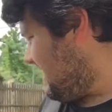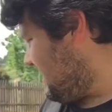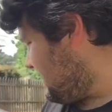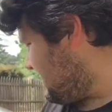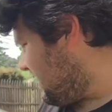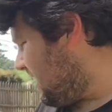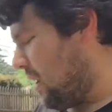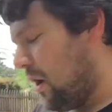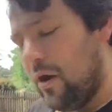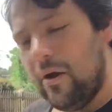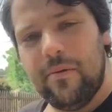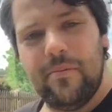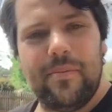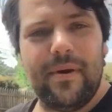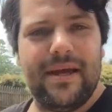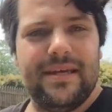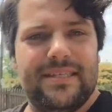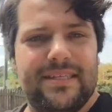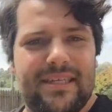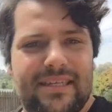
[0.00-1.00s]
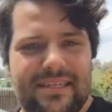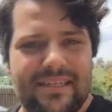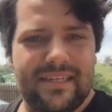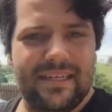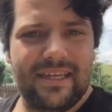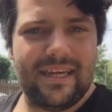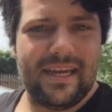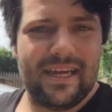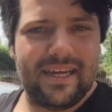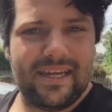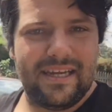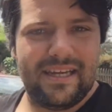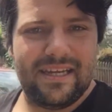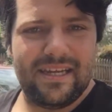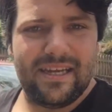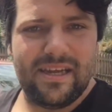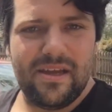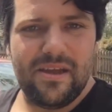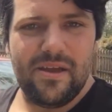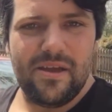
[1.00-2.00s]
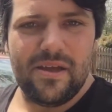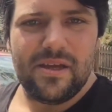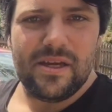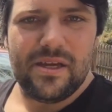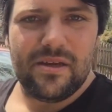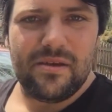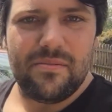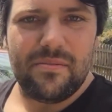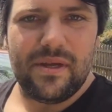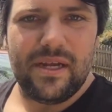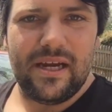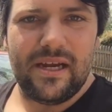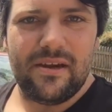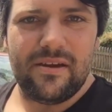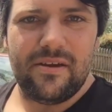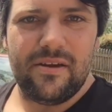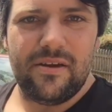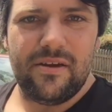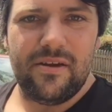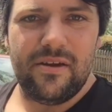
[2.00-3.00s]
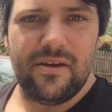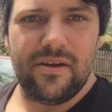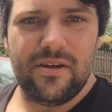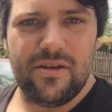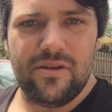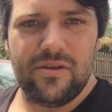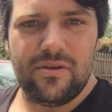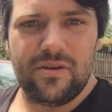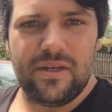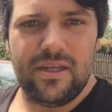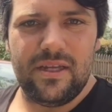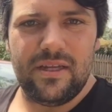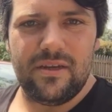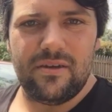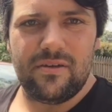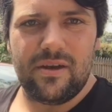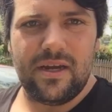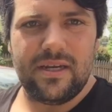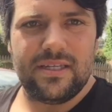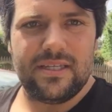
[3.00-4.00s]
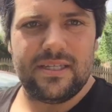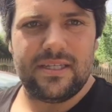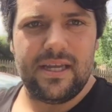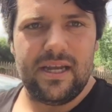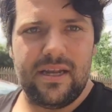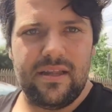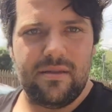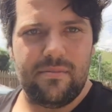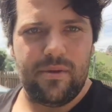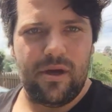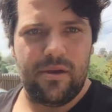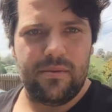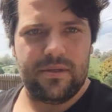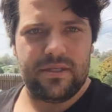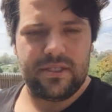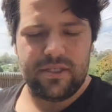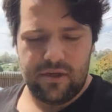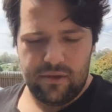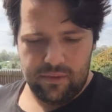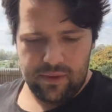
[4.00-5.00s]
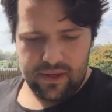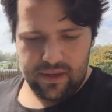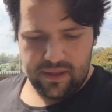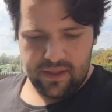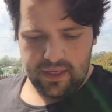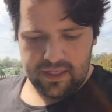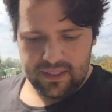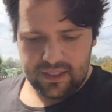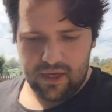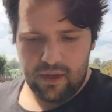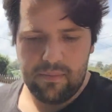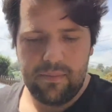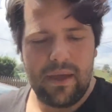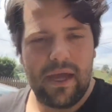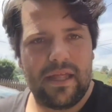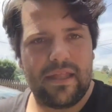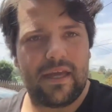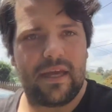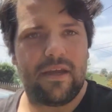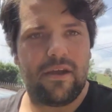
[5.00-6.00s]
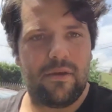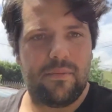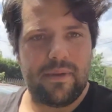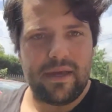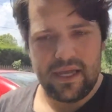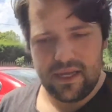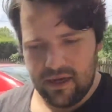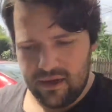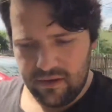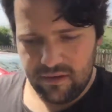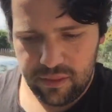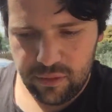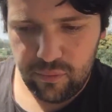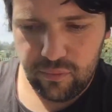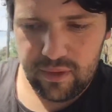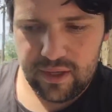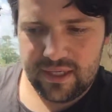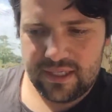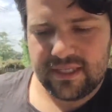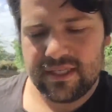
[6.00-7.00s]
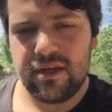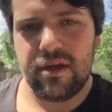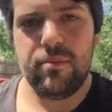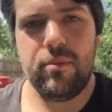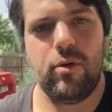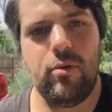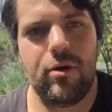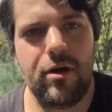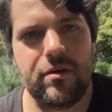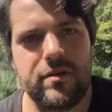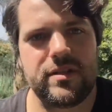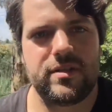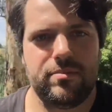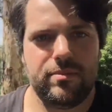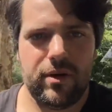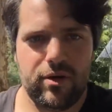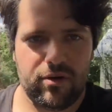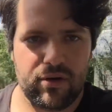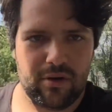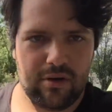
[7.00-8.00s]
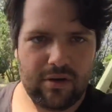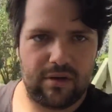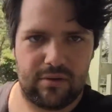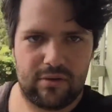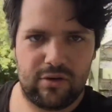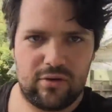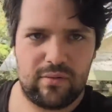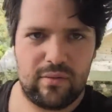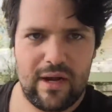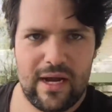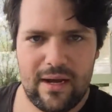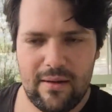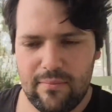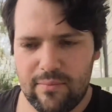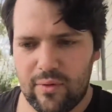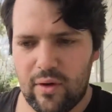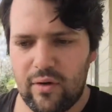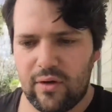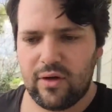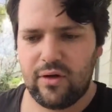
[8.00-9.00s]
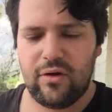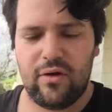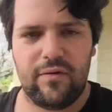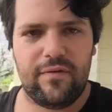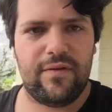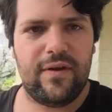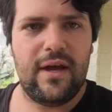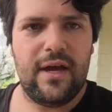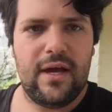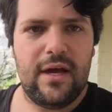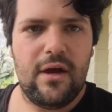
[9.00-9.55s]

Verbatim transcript: so basically, yeah, Monaro, not in great state at the moment, so when things go bad, they go bad in three. So my wife's mirror got um, broken off